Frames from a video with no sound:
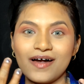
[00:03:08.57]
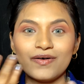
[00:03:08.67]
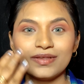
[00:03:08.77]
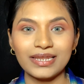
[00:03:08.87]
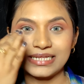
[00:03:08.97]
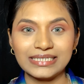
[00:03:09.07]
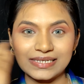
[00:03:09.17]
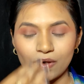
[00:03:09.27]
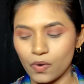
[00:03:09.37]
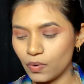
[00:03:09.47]
let's
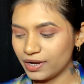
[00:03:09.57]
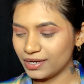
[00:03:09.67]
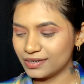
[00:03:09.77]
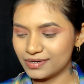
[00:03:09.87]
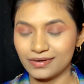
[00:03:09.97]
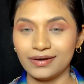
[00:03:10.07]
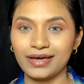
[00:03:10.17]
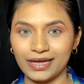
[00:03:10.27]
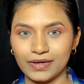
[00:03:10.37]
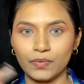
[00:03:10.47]
go into it
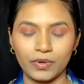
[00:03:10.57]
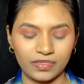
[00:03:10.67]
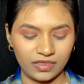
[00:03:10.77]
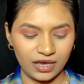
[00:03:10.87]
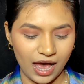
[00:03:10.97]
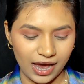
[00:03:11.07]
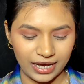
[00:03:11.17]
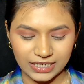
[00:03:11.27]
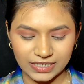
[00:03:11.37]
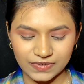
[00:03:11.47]
with the eyes.
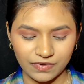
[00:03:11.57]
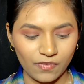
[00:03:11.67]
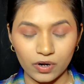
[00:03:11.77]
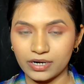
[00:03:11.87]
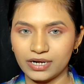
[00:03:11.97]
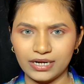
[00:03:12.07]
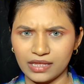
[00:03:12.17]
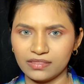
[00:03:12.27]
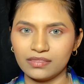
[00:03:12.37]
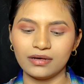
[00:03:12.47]
We've already done
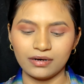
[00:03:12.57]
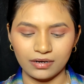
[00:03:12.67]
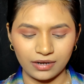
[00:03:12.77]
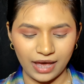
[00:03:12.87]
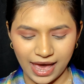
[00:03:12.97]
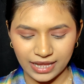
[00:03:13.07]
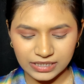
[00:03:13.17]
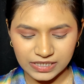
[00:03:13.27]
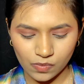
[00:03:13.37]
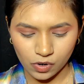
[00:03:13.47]
the hand
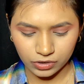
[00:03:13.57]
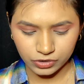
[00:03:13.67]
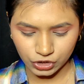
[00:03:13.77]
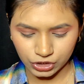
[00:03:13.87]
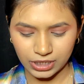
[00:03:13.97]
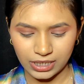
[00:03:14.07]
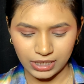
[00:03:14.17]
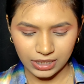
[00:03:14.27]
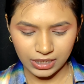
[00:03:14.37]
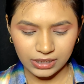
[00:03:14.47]
swatch.
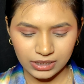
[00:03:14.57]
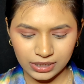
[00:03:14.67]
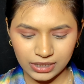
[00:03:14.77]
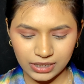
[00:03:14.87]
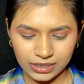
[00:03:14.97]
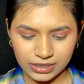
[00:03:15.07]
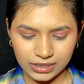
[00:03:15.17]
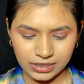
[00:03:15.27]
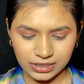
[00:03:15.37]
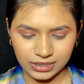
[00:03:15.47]
Let's
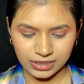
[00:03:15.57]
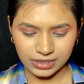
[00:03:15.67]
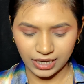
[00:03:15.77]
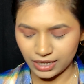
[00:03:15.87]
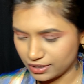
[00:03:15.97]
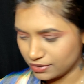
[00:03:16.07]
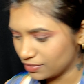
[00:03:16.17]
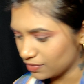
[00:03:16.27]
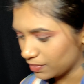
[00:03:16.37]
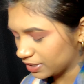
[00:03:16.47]
get into it
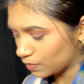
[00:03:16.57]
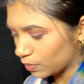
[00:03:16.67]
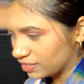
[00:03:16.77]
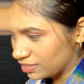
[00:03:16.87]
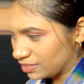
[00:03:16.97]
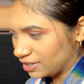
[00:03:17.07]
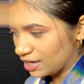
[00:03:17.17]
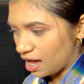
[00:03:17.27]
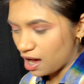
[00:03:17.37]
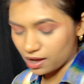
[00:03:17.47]
with the
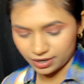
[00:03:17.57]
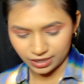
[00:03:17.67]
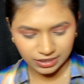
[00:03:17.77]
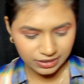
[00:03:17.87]
eyes.